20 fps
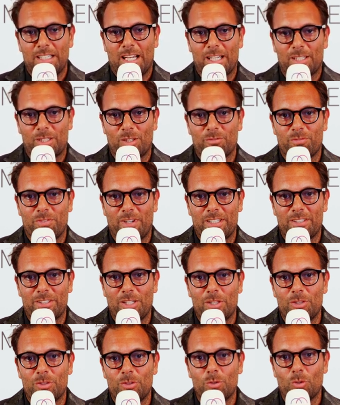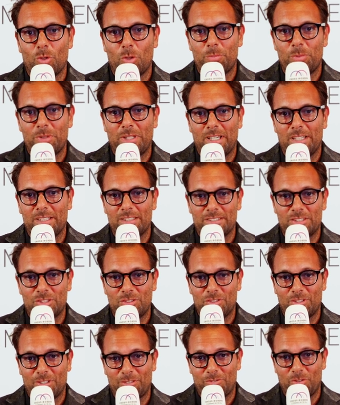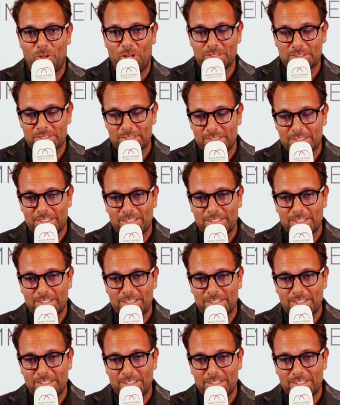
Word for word: I can find European digital friend.